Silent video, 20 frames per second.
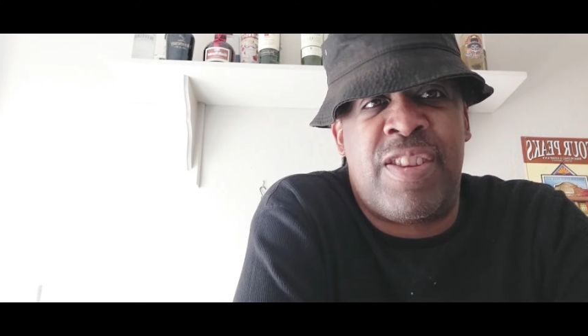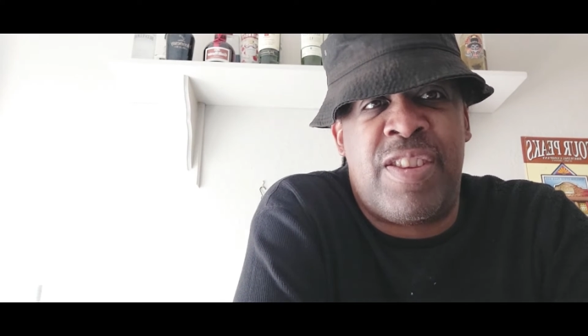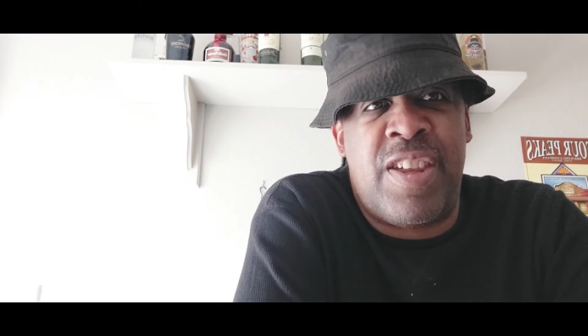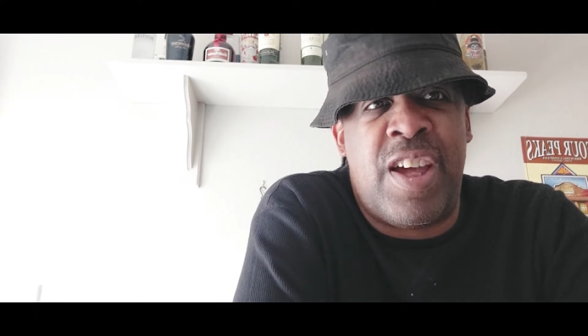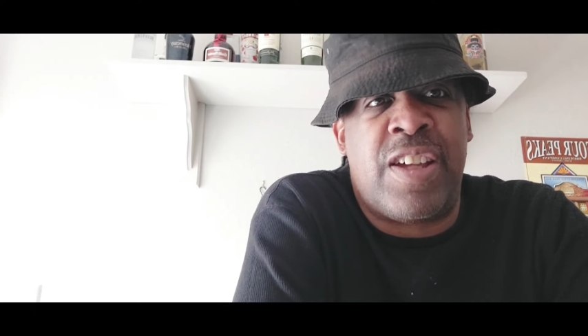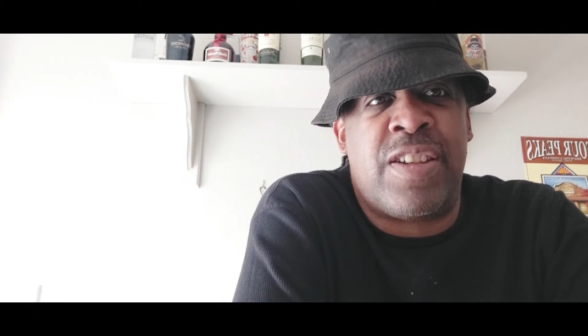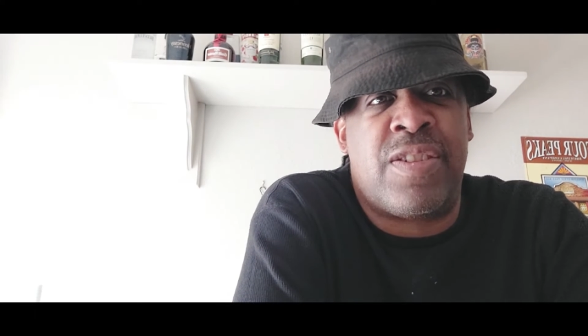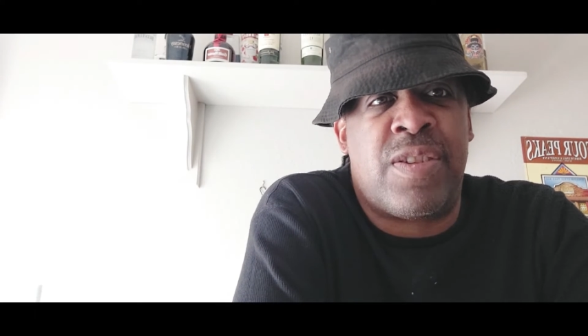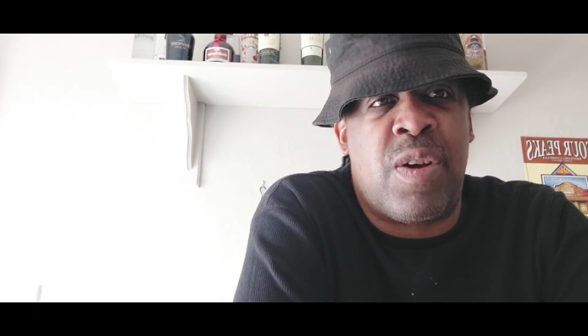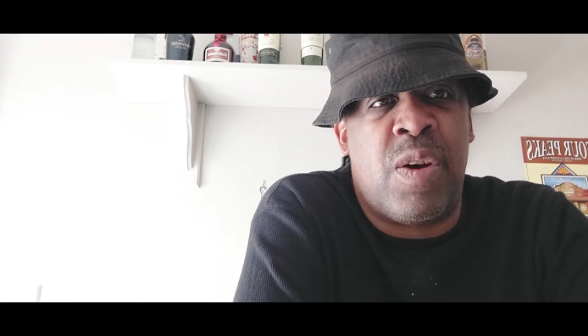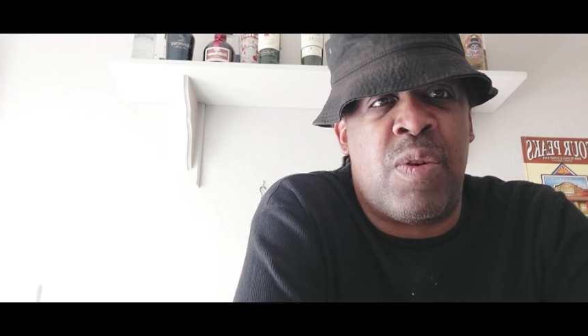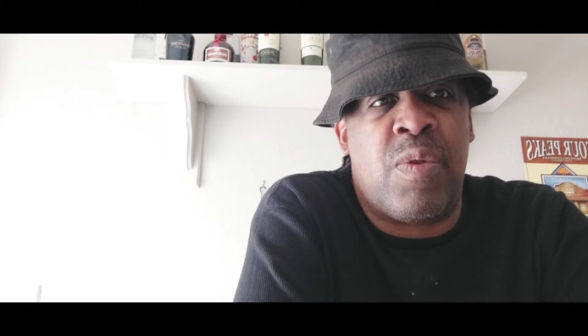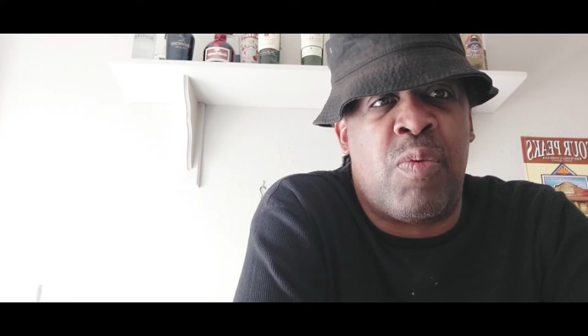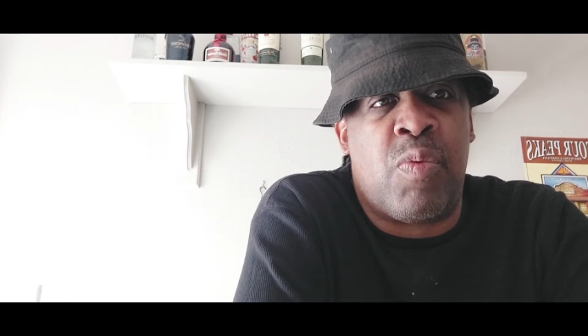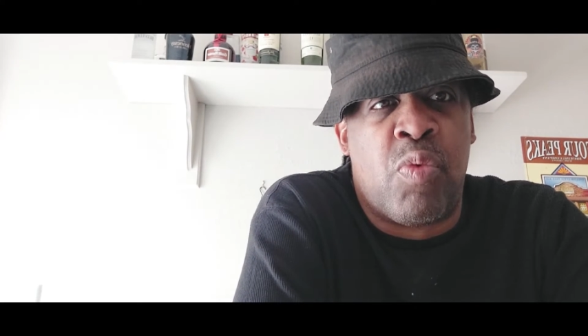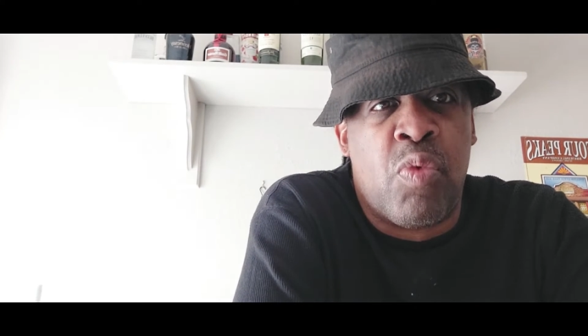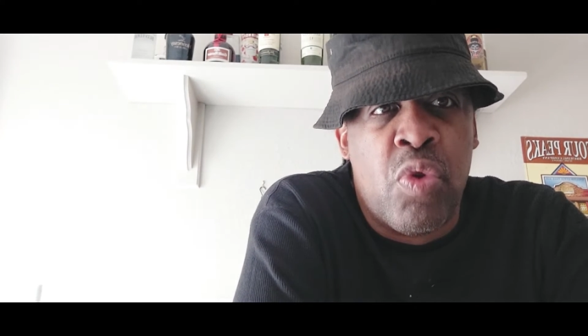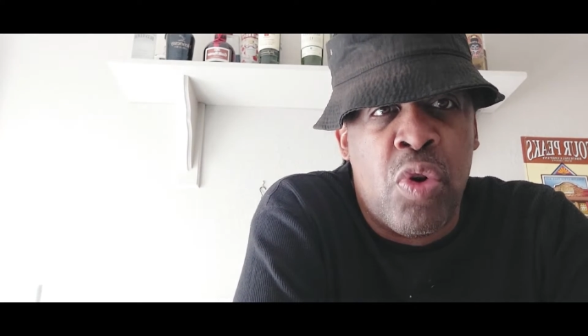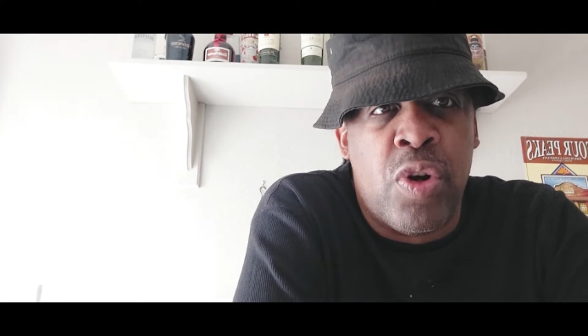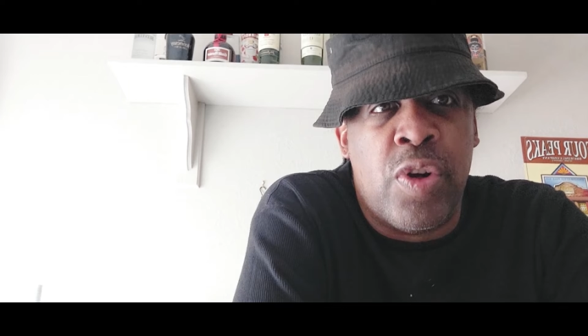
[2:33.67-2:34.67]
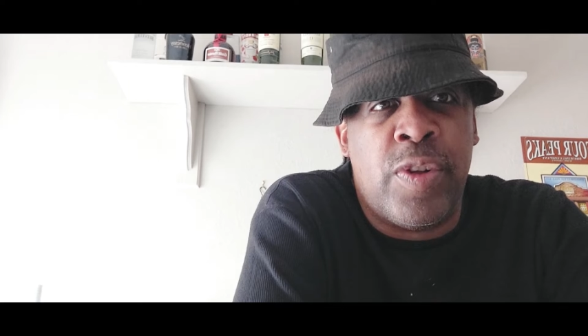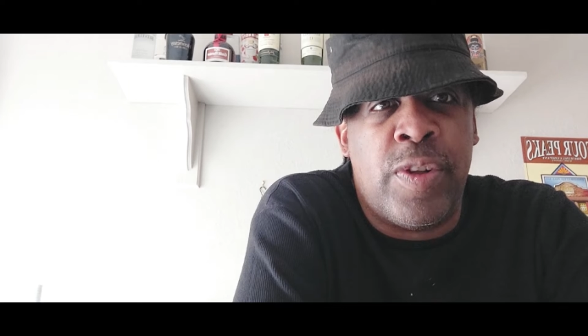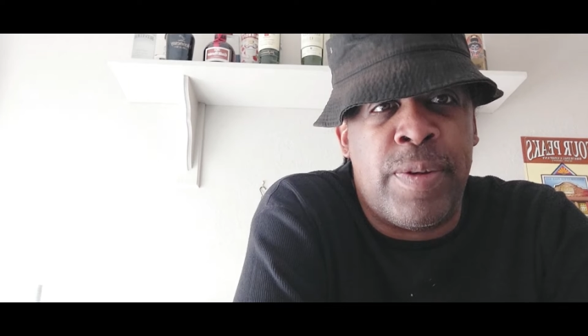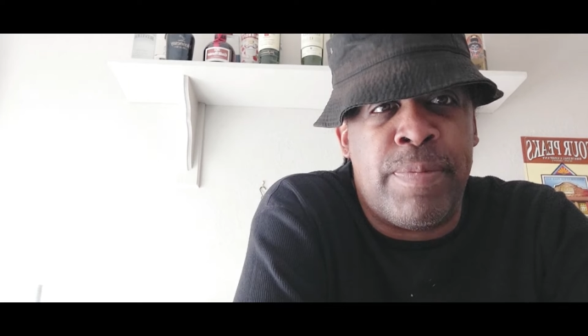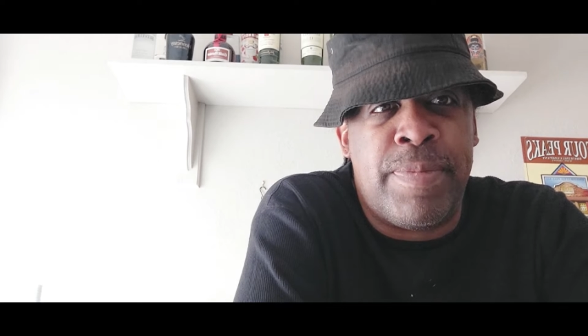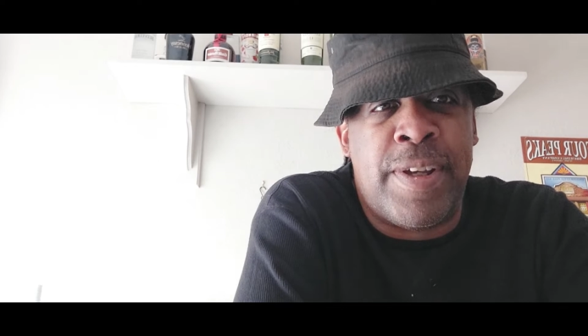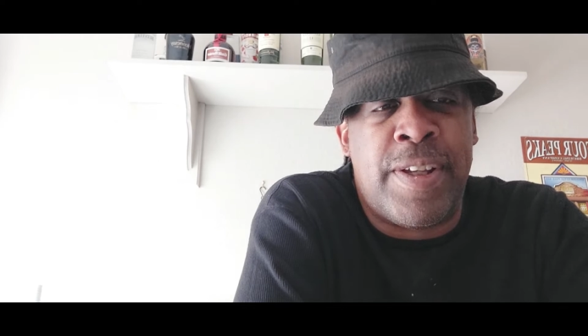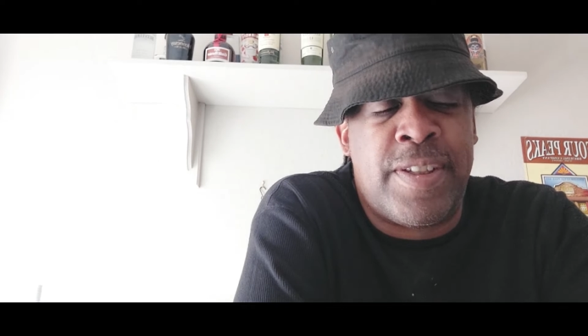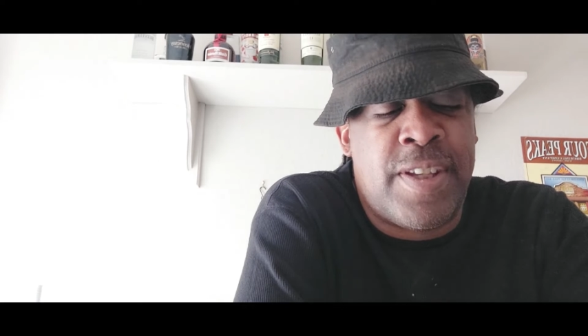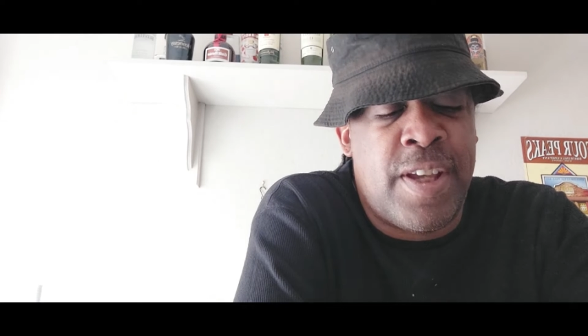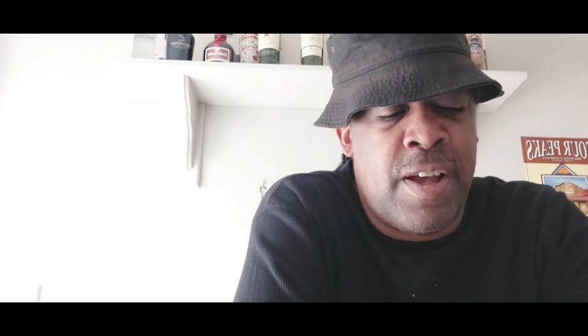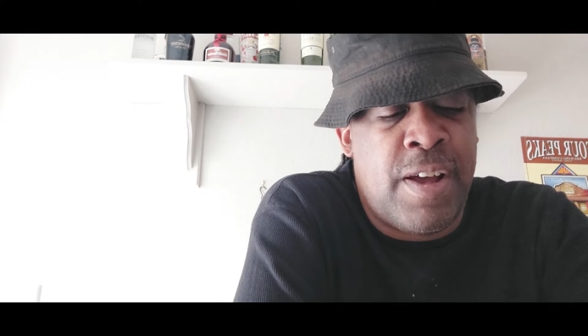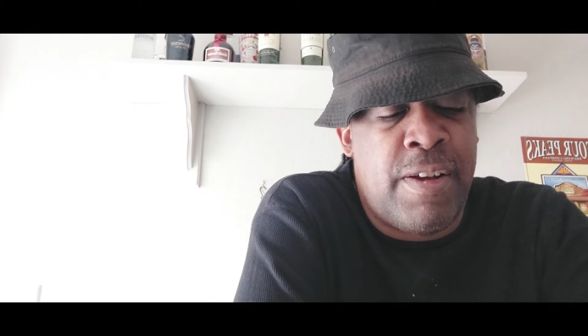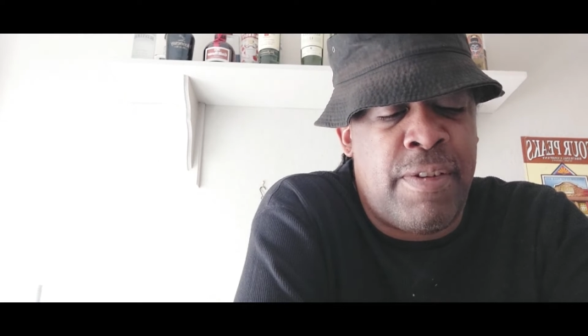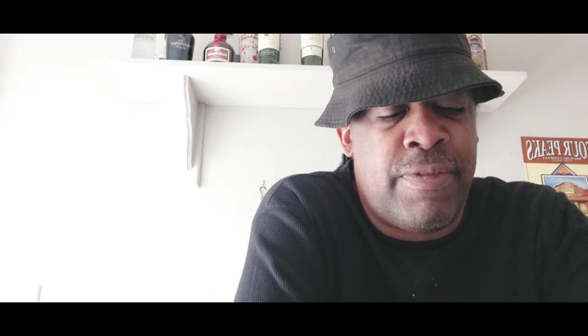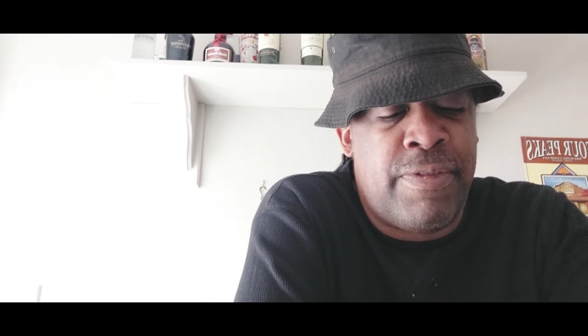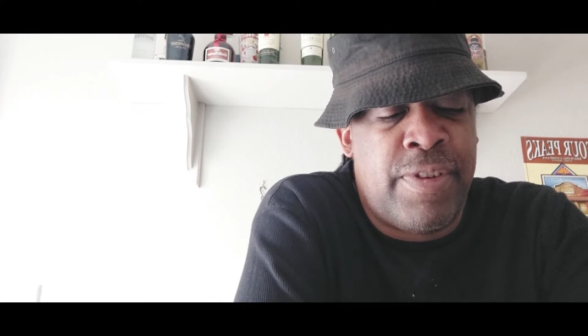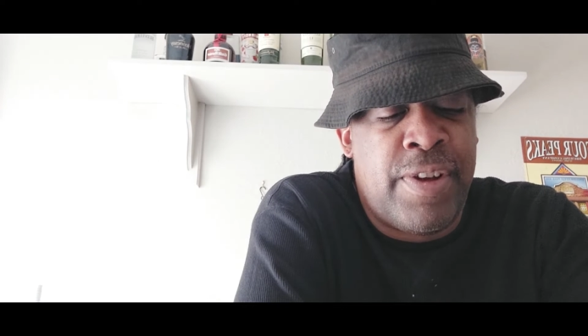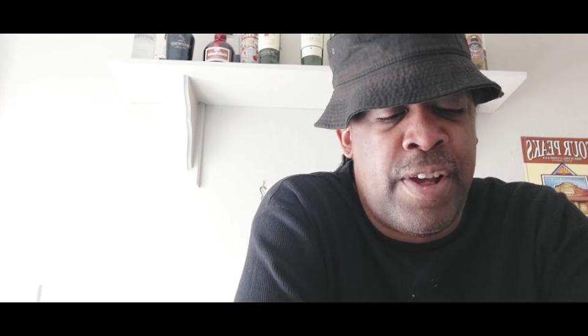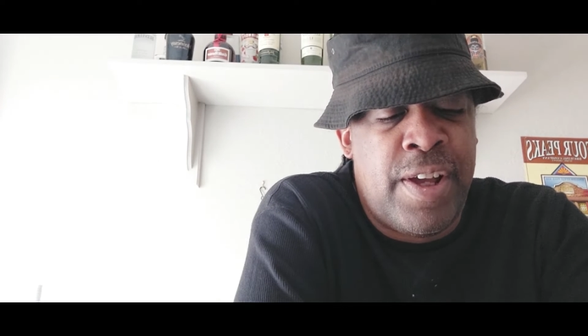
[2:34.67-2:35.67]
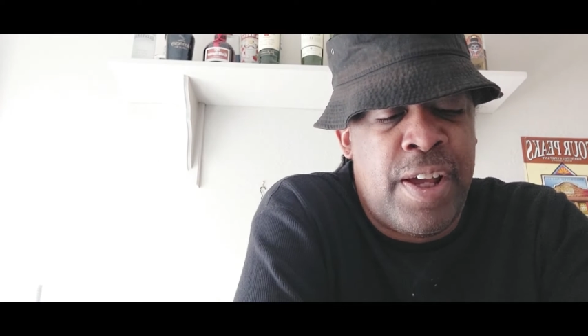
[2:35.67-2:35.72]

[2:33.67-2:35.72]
things are going to really be tough.